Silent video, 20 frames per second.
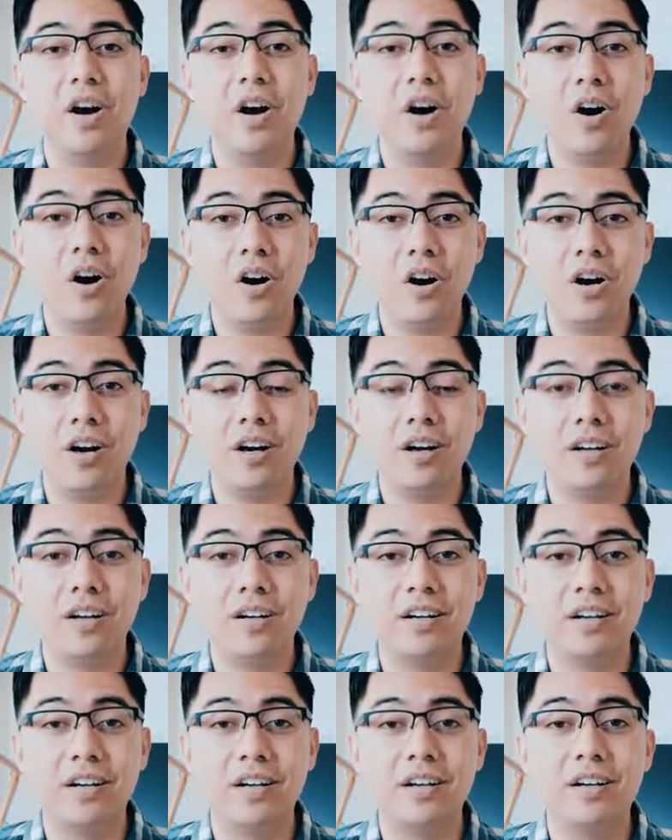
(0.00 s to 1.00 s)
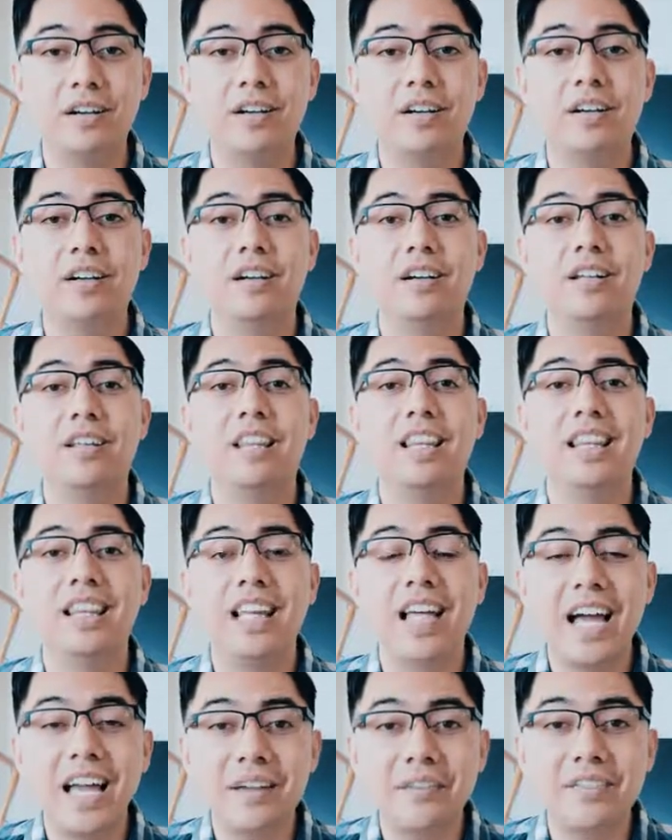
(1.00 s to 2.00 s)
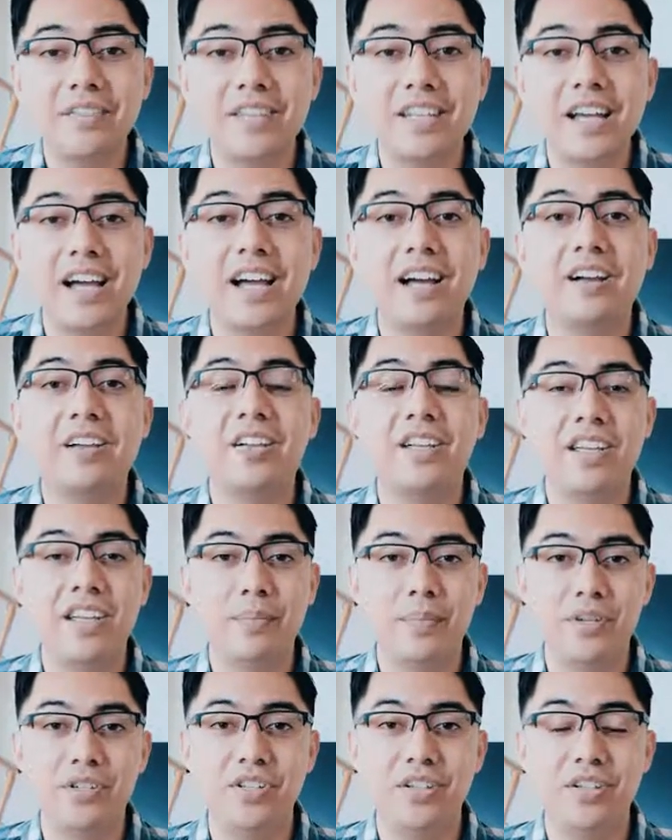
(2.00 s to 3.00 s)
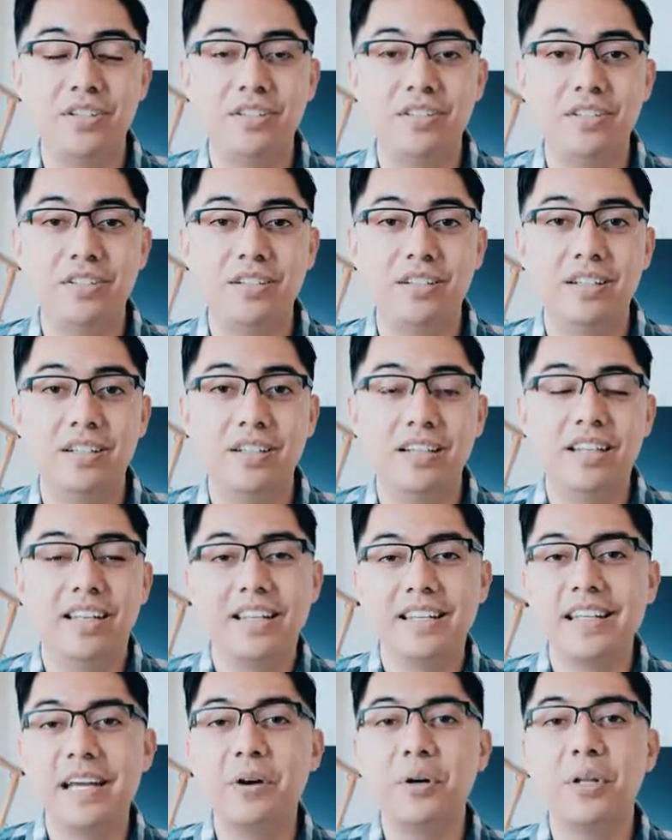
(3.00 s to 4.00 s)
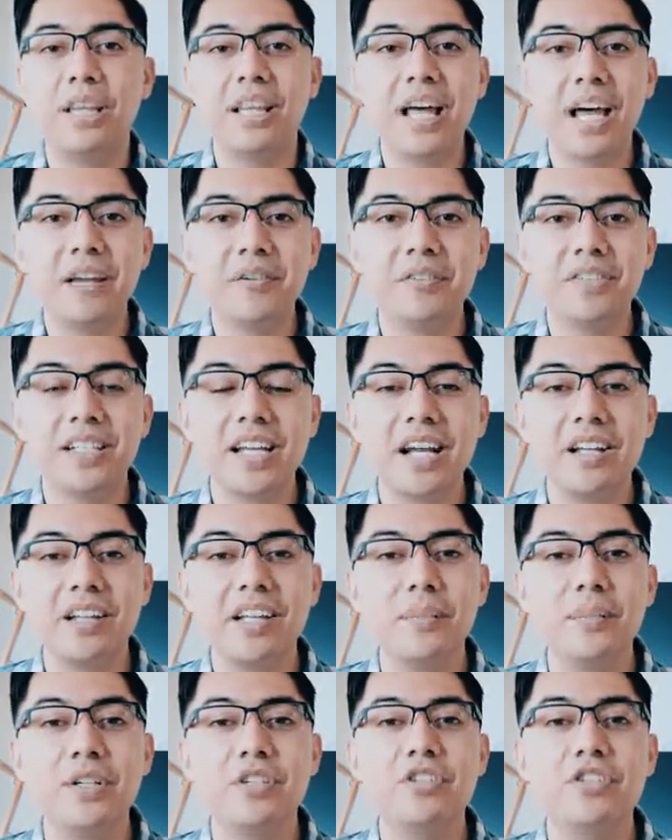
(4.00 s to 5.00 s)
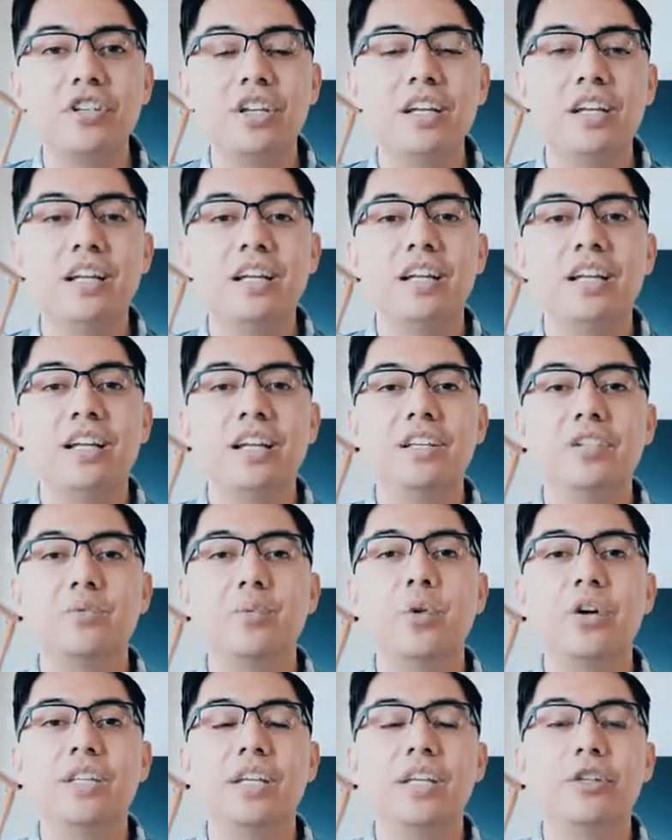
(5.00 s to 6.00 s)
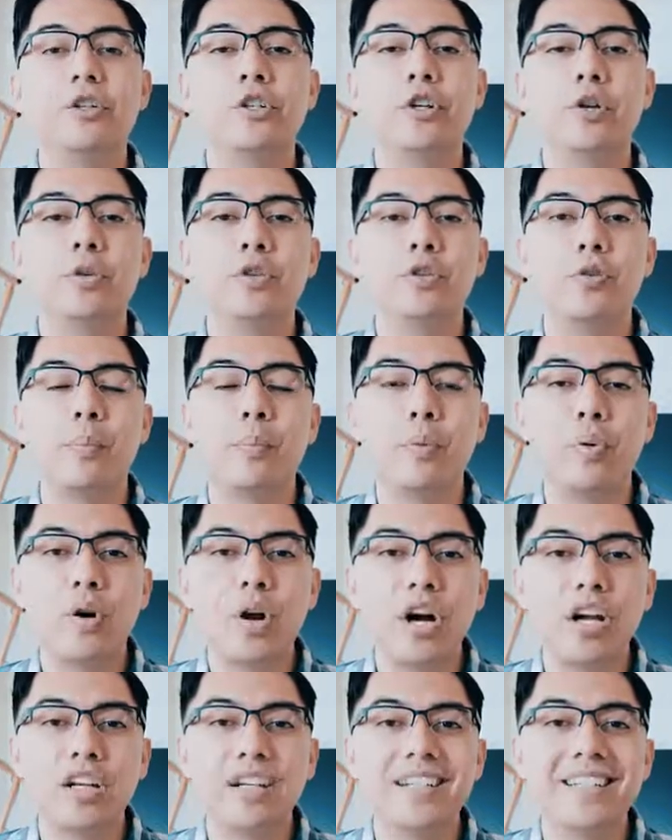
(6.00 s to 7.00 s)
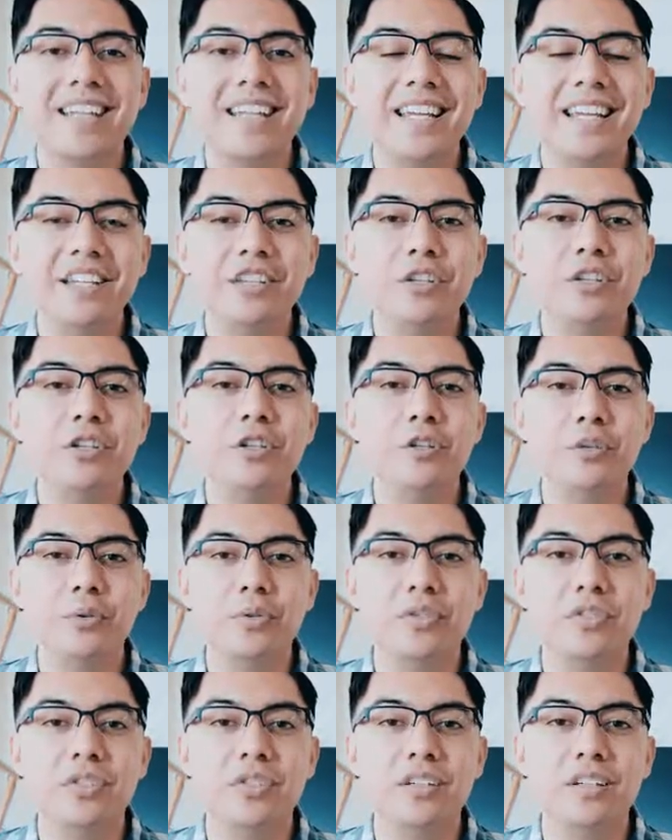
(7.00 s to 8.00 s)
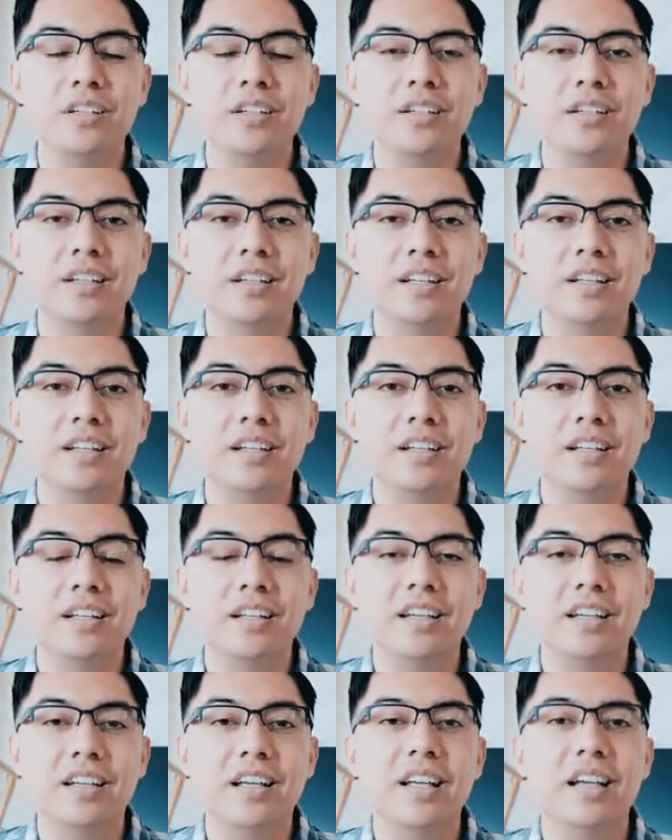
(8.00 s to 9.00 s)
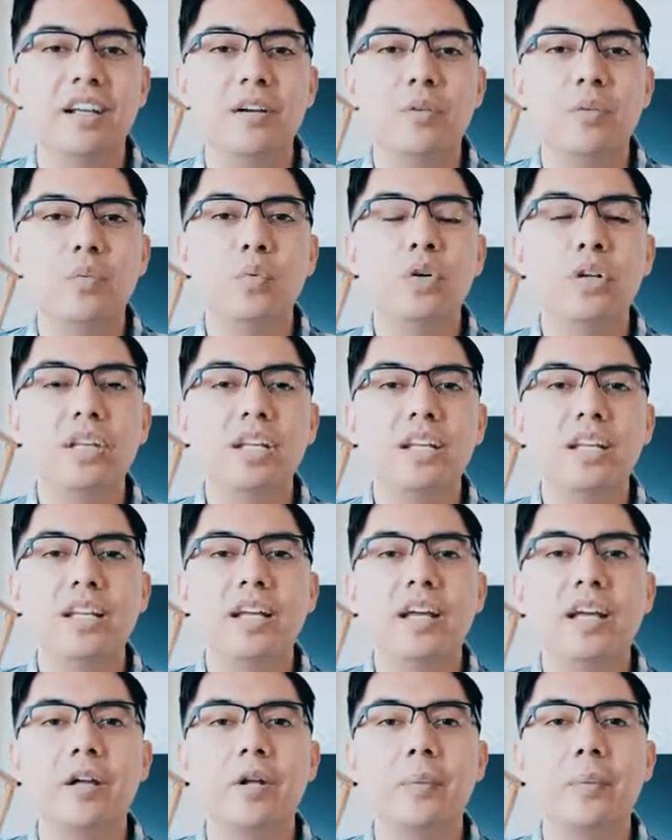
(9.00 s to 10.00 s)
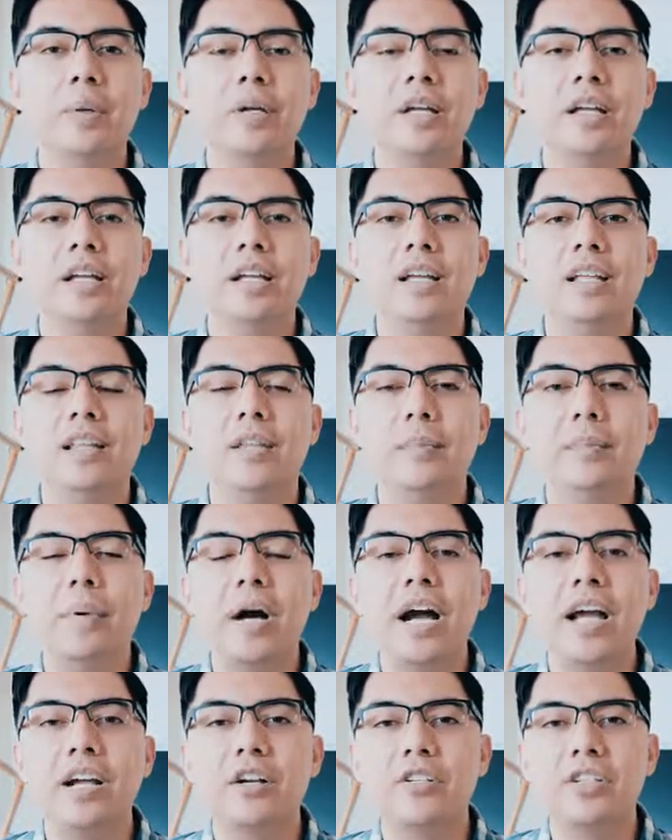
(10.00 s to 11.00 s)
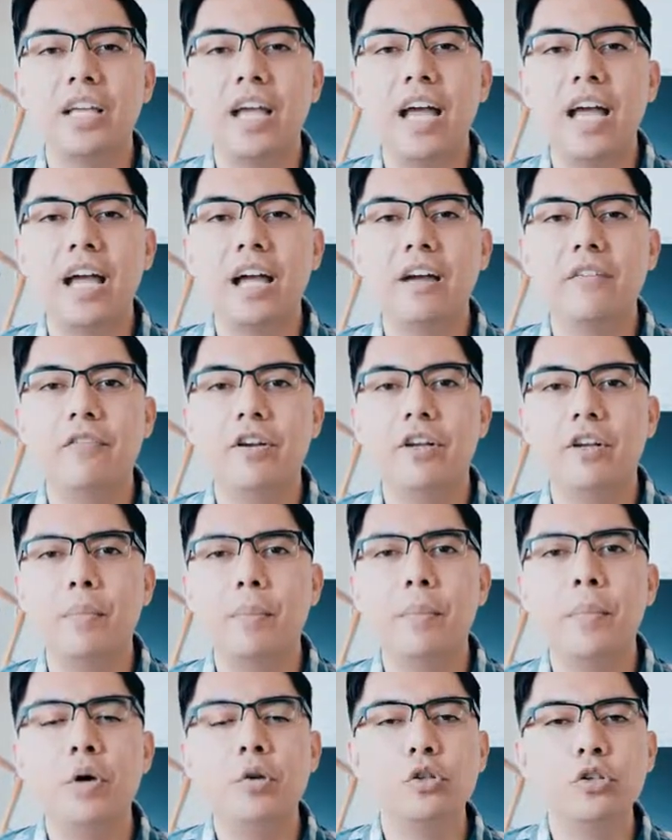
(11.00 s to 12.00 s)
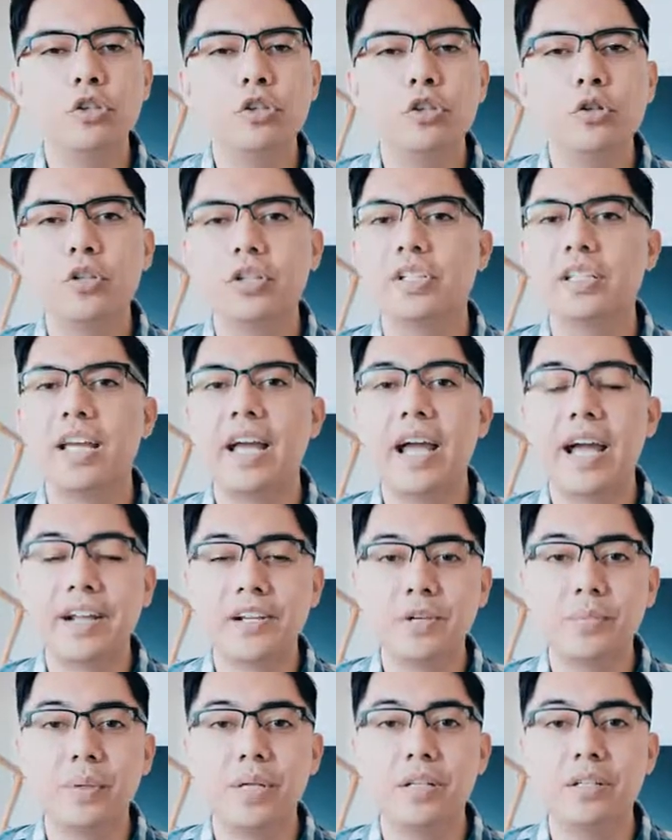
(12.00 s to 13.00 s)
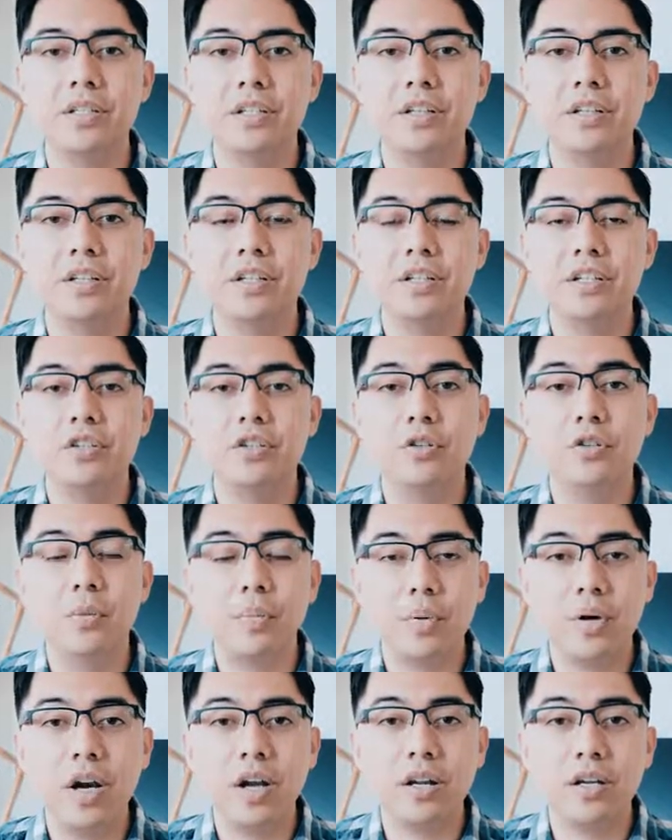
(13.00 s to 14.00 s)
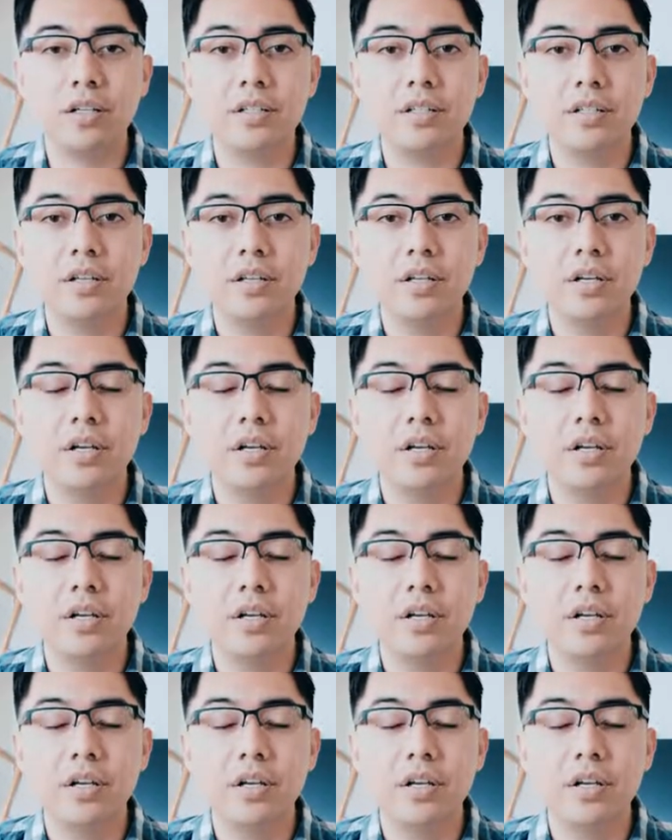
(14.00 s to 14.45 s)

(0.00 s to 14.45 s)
are lifestyle images. Now, a lifestyle image is one that shows your product in use. And it really can help the buyer to have an emotional attachment to the product,